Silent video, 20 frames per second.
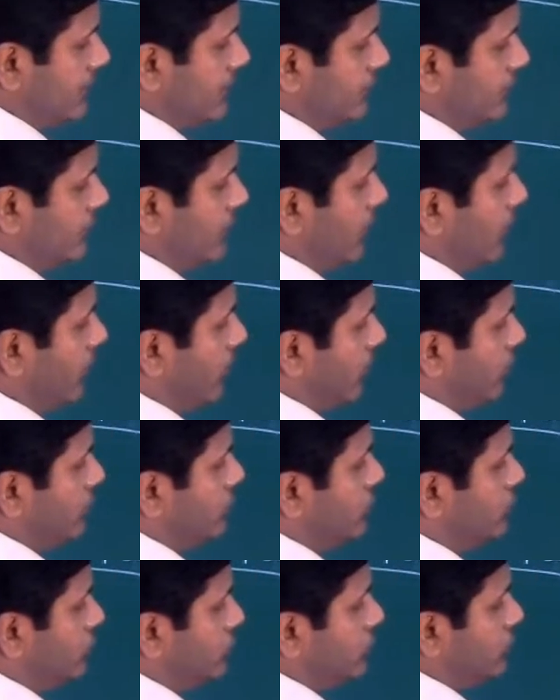0,
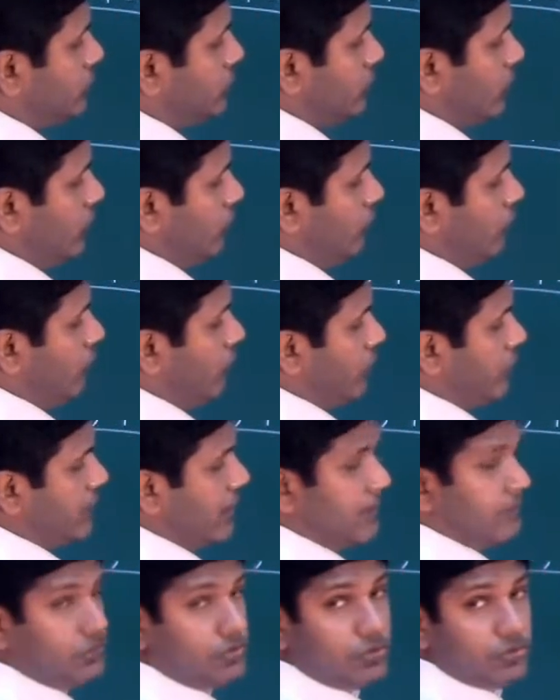2, 4
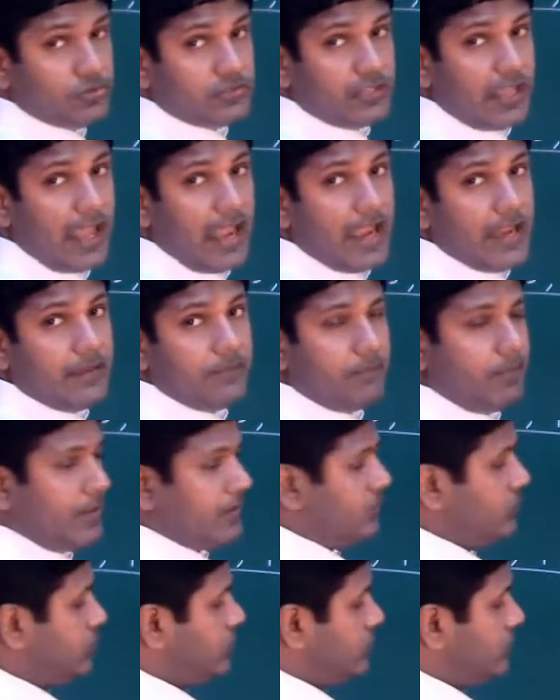times 2 is 8,
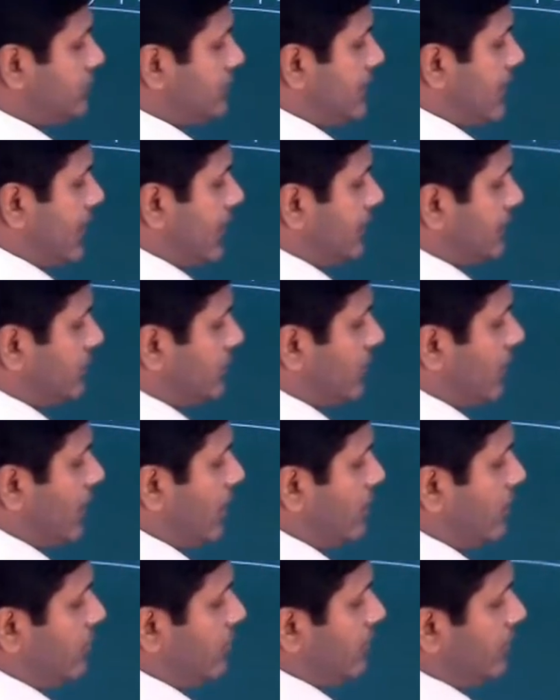plus 2 is 10, so
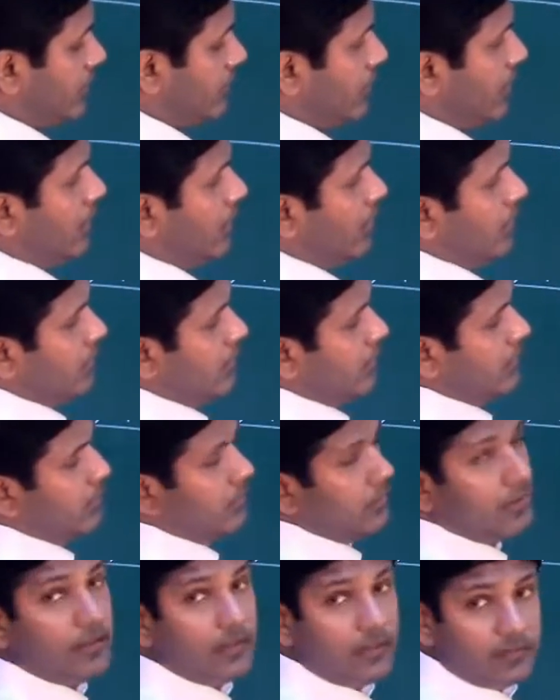100.
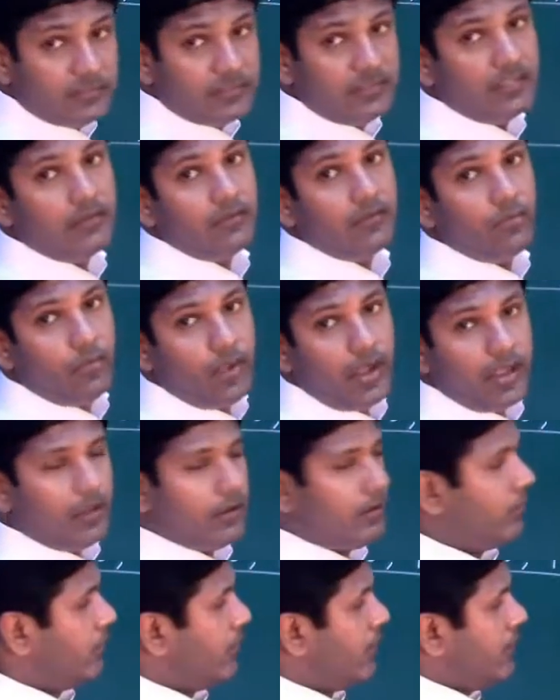Still away.
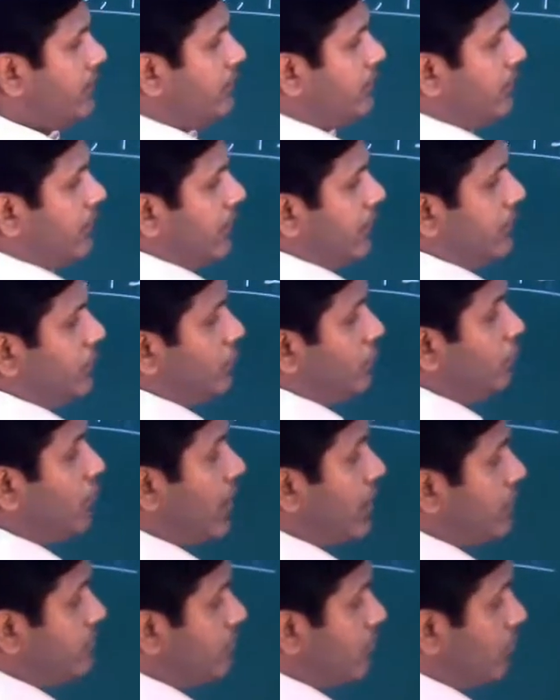Alright, we can do
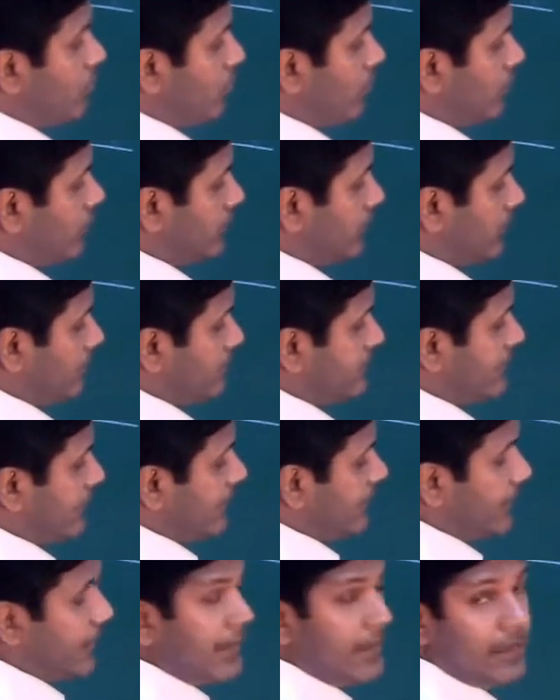one more. That means I
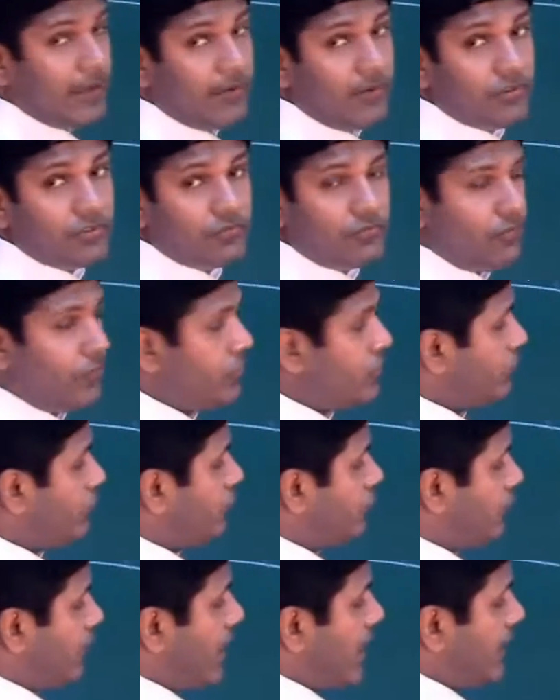can increase 4 to
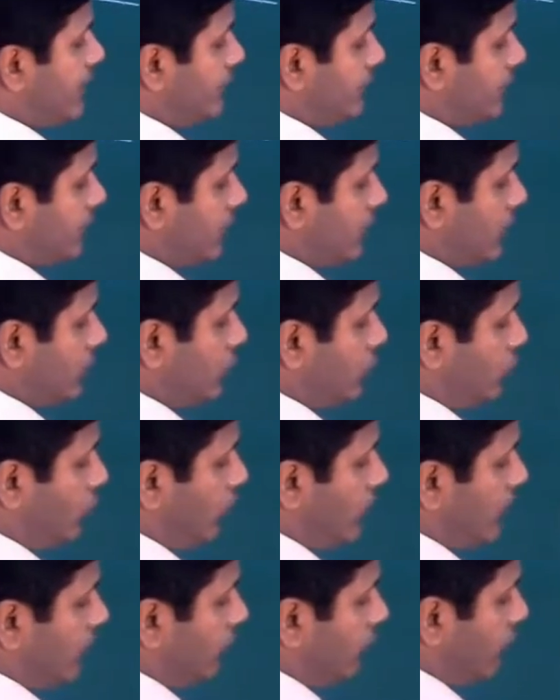5.
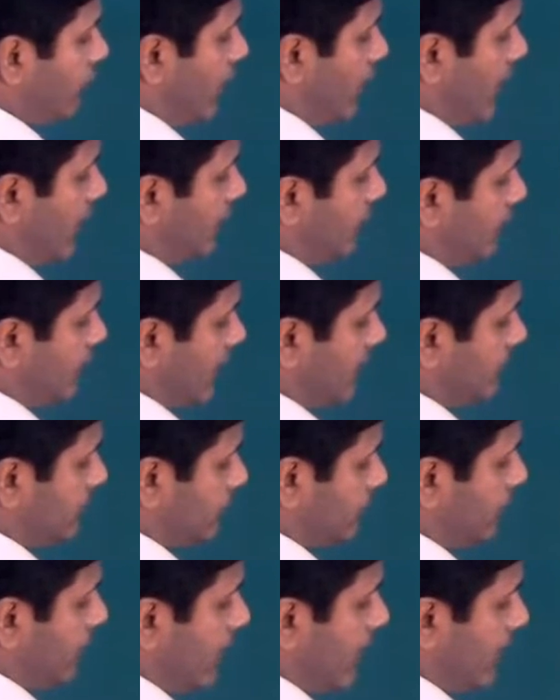25 times
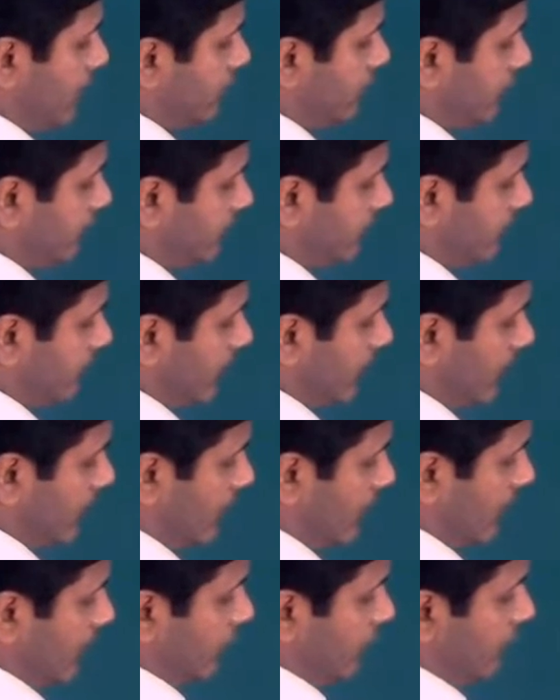5.
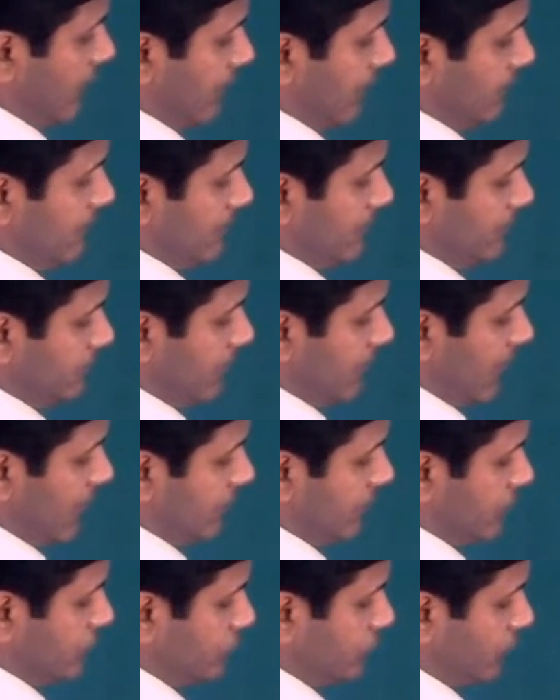5 times
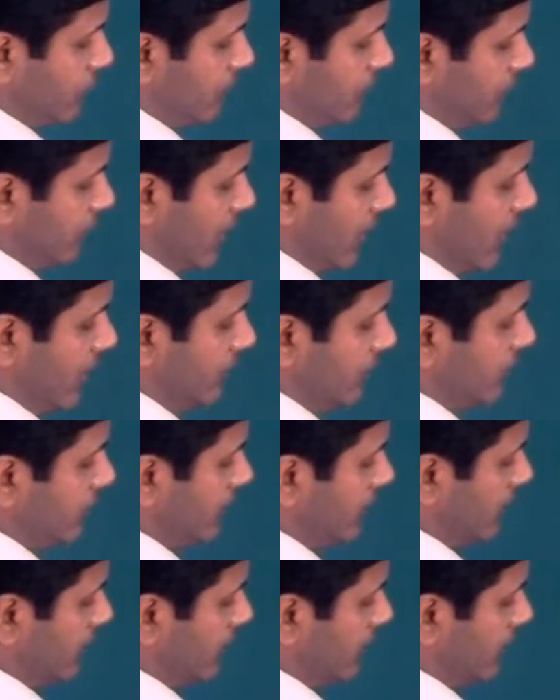5 is 25.